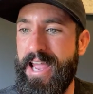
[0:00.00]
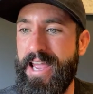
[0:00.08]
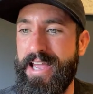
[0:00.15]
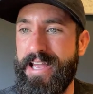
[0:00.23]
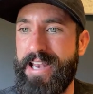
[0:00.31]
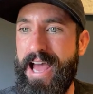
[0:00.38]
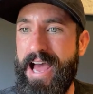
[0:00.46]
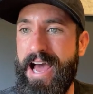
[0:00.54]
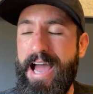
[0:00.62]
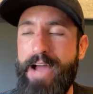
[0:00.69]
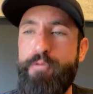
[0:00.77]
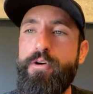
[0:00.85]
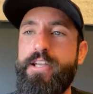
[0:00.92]
And
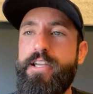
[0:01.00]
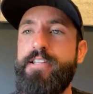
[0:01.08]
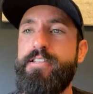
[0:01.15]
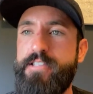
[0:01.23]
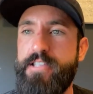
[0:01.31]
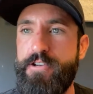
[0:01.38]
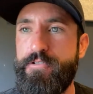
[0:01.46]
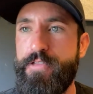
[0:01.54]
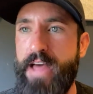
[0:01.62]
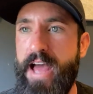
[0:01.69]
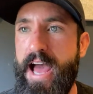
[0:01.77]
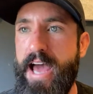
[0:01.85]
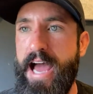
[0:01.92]
I would consider
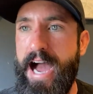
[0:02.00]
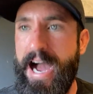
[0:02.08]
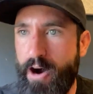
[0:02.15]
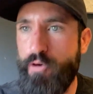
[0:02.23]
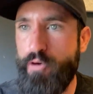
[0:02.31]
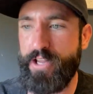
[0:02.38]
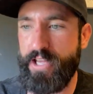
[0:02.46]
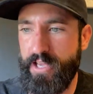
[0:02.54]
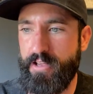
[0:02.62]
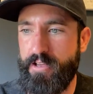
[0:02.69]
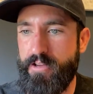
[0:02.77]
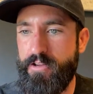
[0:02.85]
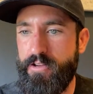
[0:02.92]
that outing